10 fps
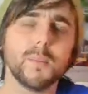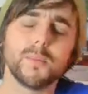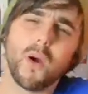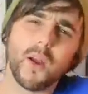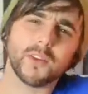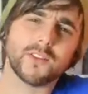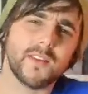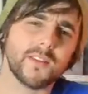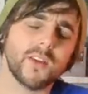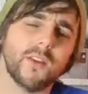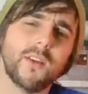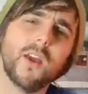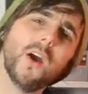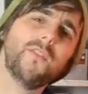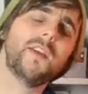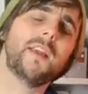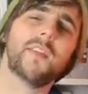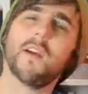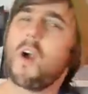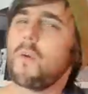prior to this unearthing,
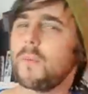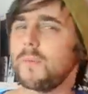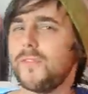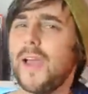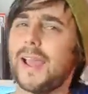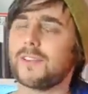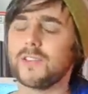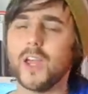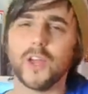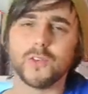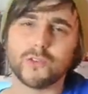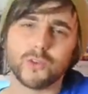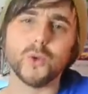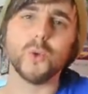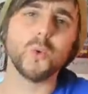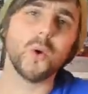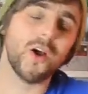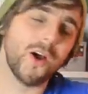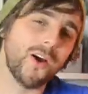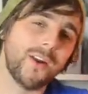there are in fact two
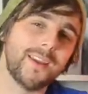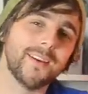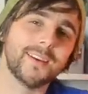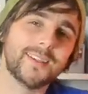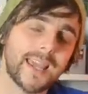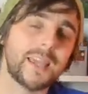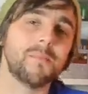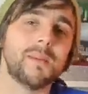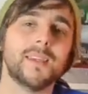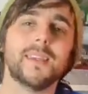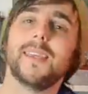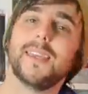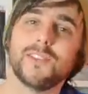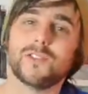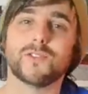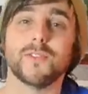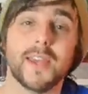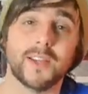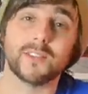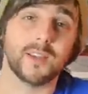earlier gaming Easter
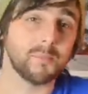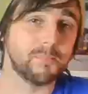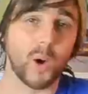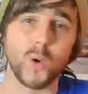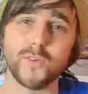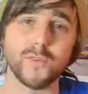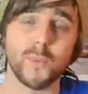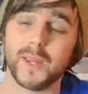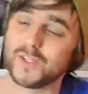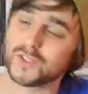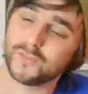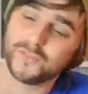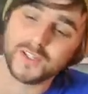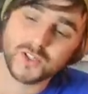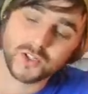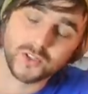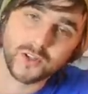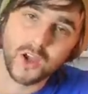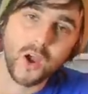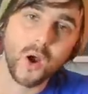eggs, and both of which are featured
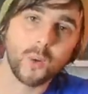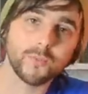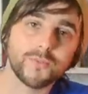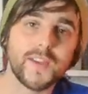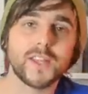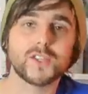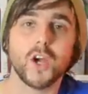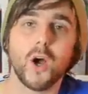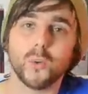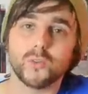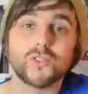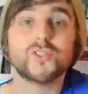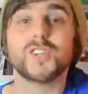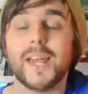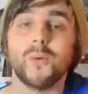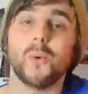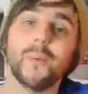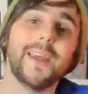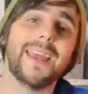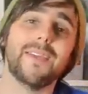on Fairchild's Channel
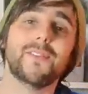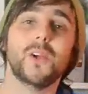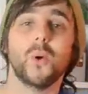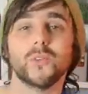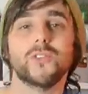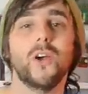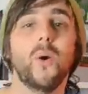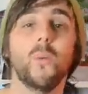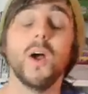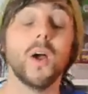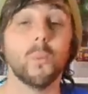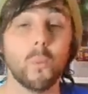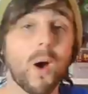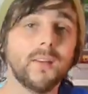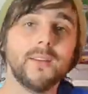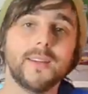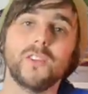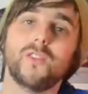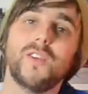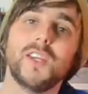F console. One
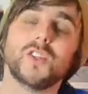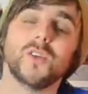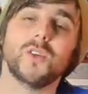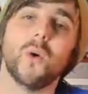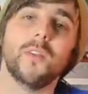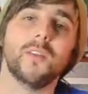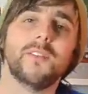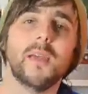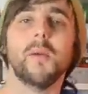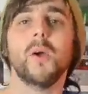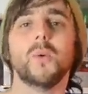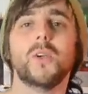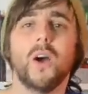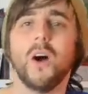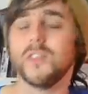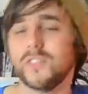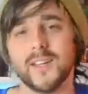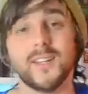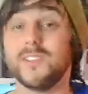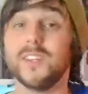is featured on the demo cart
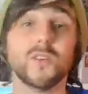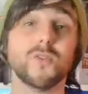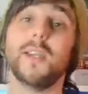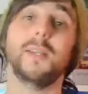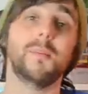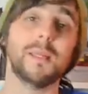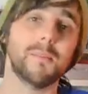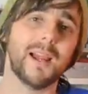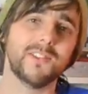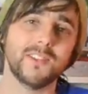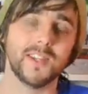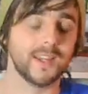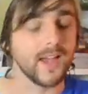and is incredibly basic,